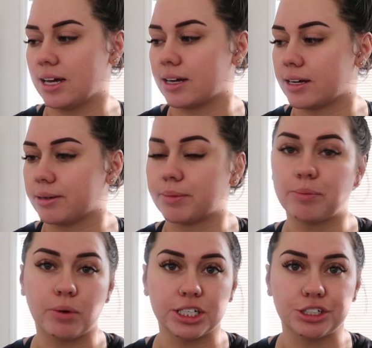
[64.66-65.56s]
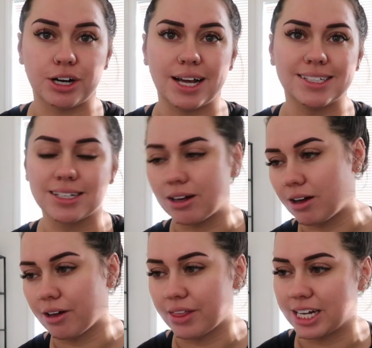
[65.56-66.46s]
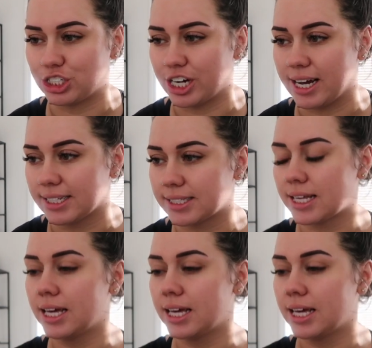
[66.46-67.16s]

moisturized, all that jazz.